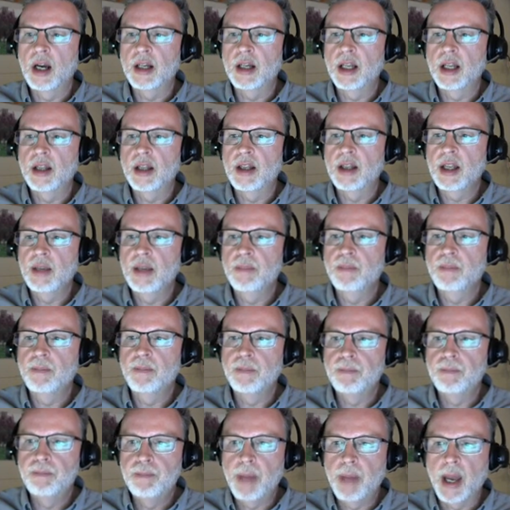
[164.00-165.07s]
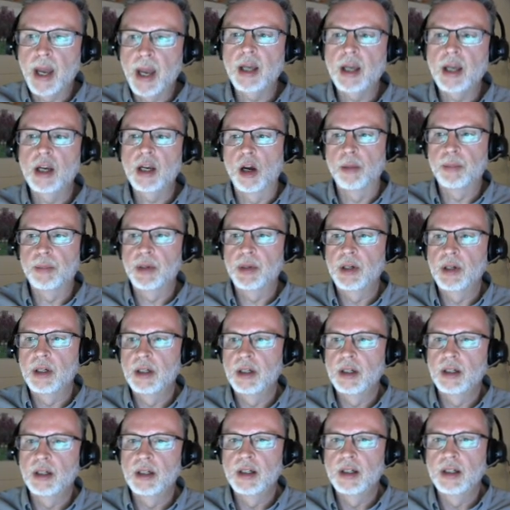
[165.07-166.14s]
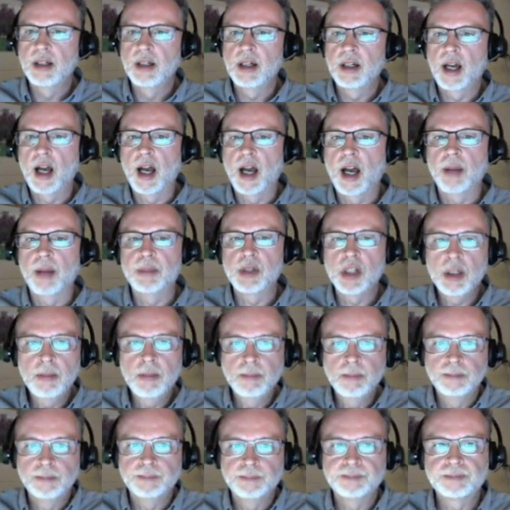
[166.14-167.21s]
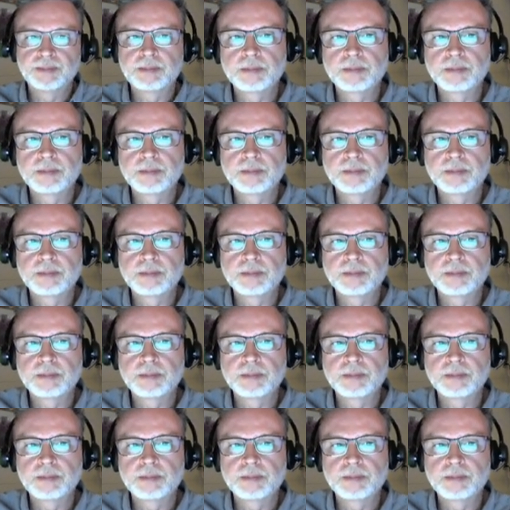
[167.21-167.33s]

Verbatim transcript: on the backup option